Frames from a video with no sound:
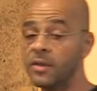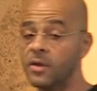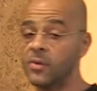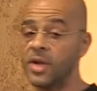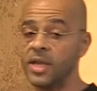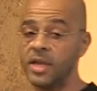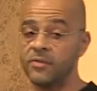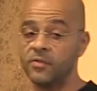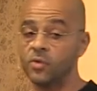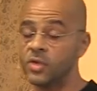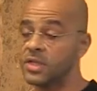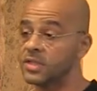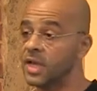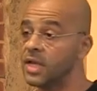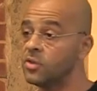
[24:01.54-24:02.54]
the way, if you
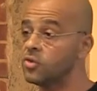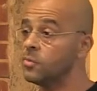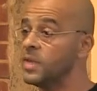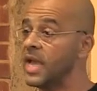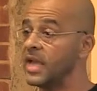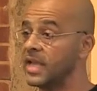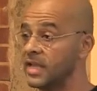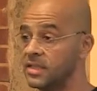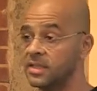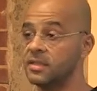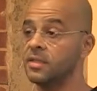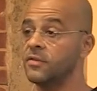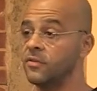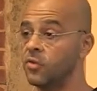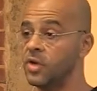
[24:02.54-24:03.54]
decide to be against
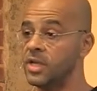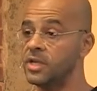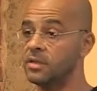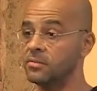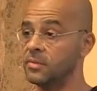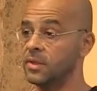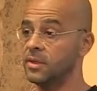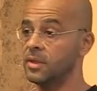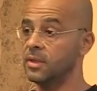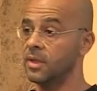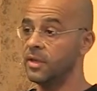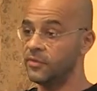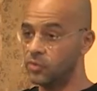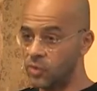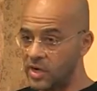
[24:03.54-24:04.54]
it fully,
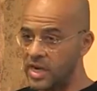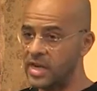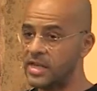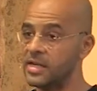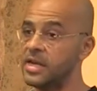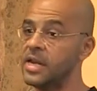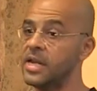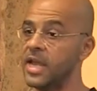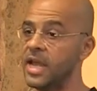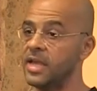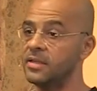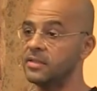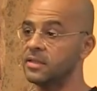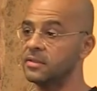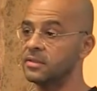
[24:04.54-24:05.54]
if you really, really
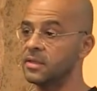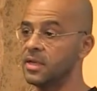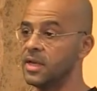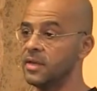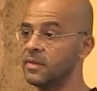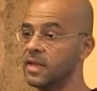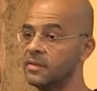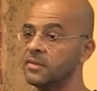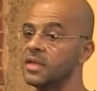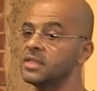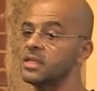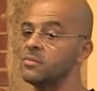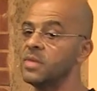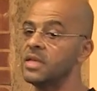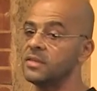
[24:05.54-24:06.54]
hate it, that
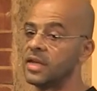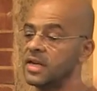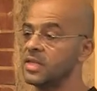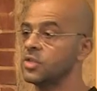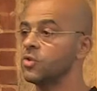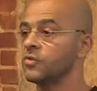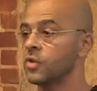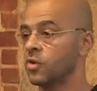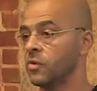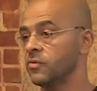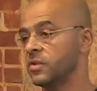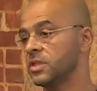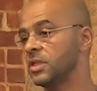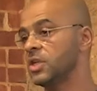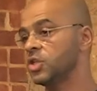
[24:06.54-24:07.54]
doesn't mean the rest of the
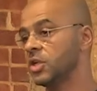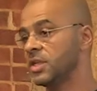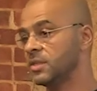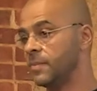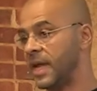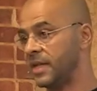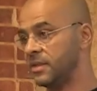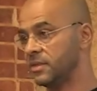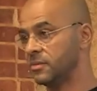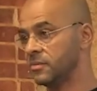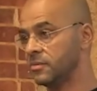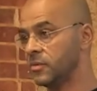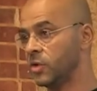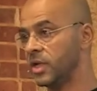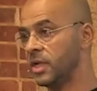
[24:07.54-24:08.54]
conversation is bad,
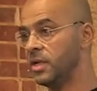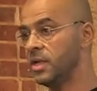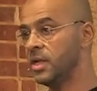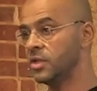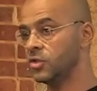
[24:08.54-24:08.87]
okay?